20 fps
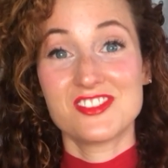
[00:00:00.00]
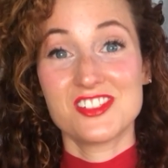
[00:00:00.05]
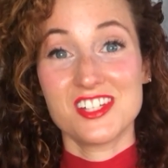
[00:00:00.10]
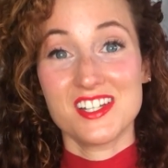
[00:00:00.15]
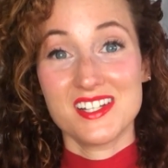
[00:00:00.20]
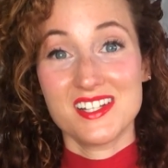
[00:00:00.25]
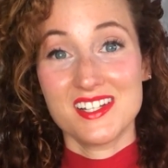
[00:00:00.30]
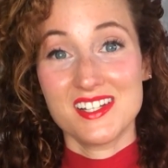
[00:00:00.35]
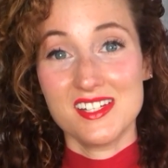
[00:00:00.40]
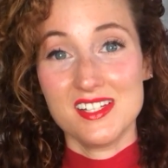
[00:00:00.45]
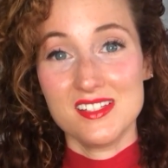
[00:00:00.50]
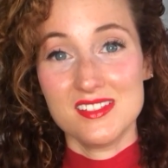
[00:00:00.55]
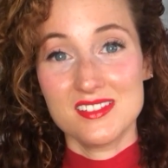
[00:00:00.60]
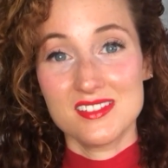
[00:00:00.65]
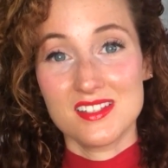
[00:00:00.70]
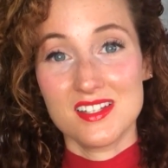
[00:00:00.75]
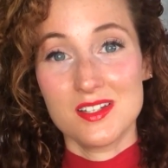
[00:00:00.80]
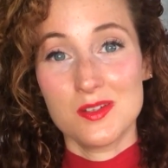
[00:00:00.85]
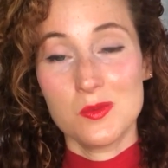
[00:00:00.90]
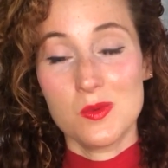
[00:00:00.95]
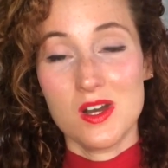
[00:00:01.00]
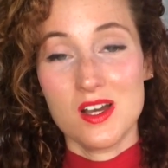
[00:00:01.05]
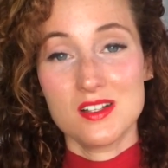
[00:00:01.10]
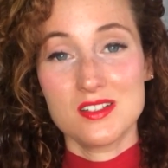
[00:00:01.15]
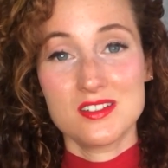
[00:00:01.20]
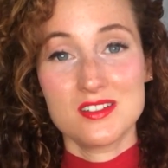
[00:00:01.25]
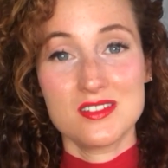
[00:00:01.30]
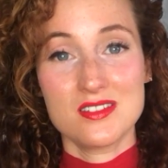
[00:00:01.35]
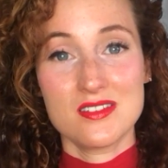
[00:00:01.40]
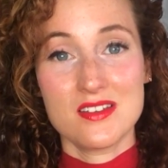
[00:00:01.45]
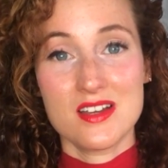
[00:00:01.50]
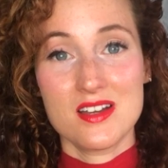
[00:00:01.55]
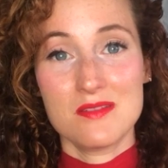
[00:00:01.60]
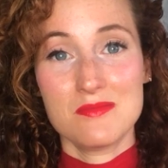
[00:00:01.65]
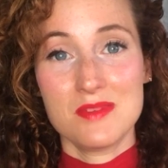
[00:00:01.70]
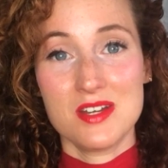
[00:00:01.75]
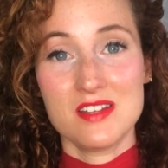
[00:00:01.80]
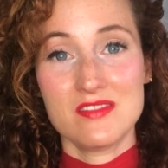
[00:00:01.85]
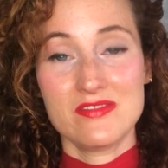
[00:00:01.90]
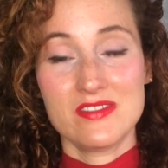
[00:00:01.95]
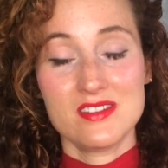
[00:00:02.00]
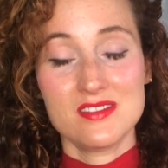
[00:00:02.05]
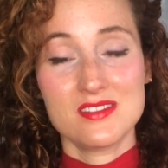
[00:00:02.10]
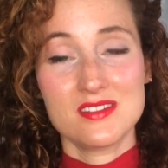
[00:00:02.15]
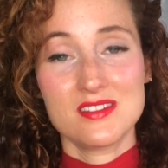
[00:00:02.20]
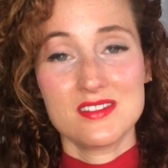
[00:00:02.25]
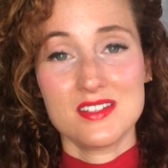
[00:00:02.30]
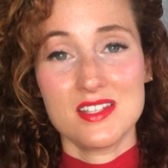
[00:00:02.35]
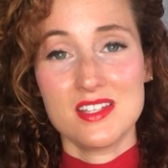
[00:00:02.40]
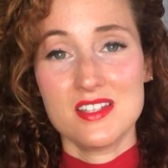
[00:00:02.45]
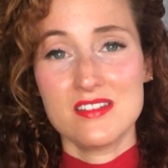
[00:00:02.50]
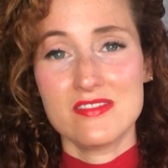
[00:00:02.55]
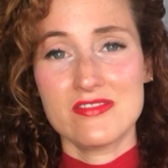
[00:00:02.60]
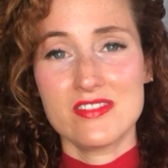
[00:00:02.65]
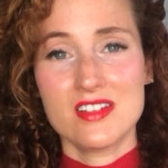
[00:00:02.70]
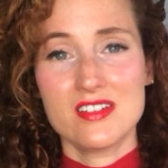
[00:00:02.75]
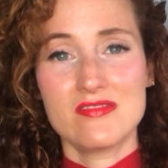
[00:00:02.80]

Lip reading: Jedis. I watched them. I felt safe.